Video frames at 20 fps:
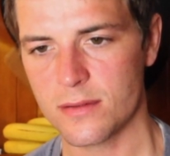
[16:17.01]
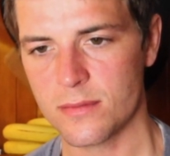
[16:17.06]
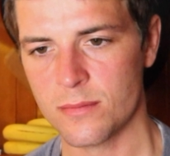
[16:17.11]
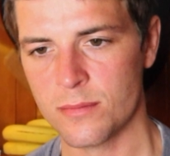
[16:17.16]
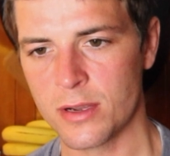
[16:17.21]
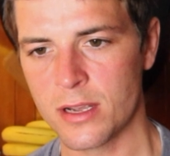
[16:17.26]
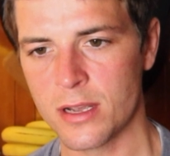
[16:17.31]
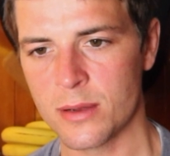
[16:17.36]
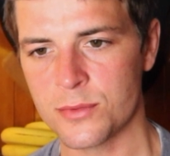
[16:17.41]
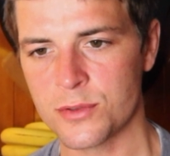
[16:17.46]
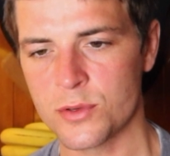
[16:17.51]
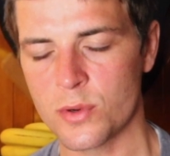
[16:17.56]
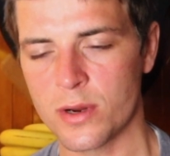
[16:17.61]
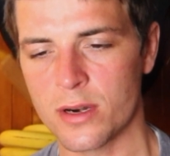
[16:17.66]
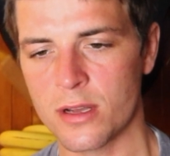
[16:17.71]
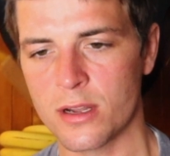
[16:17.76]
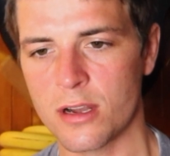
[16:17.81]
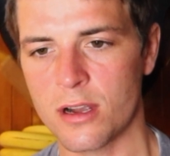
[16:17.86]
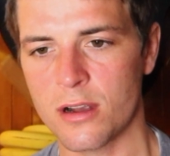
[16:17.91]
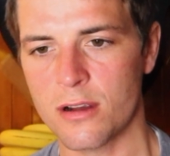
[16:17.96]
becomes quite
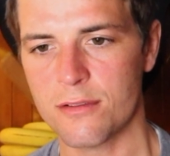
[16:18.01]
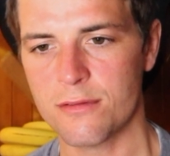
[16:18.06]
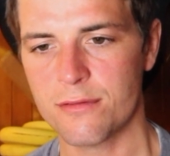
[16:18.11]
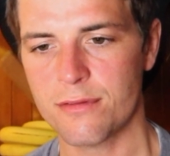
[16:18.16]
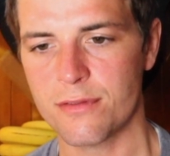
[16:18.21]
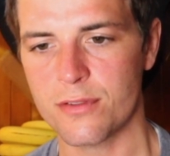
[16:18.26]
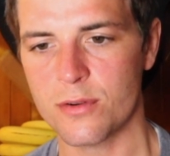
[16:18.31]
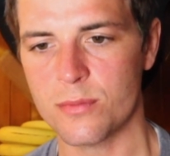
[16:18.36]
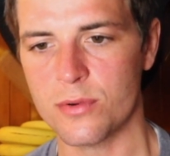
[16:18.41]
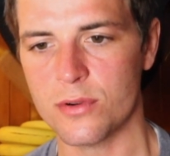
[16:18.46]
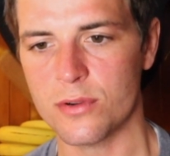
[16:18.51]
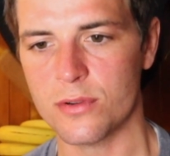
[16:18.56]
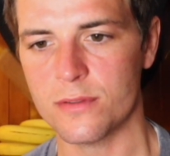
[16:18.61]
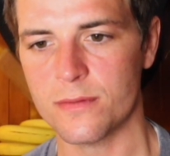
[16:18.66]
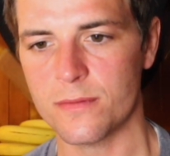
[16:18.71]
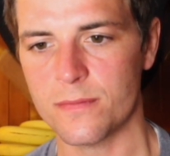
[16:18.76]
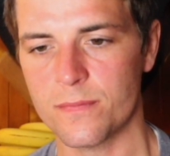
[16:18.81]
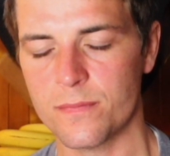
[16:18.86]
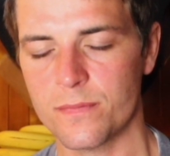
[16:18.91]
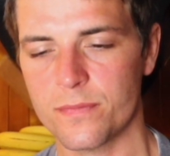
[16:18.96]

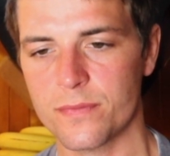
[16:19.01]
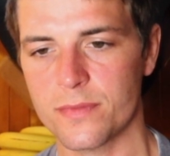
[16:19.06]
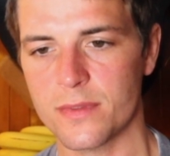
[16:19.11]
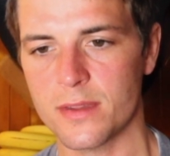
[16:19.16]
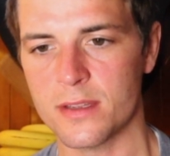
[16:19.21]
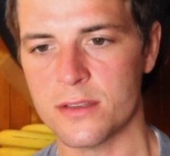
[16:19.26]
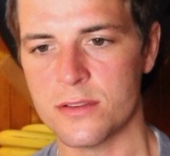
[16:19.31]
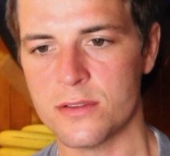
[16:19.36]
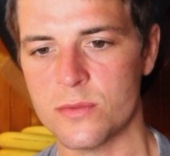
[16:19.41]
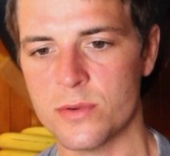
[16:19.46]
uncomfortable as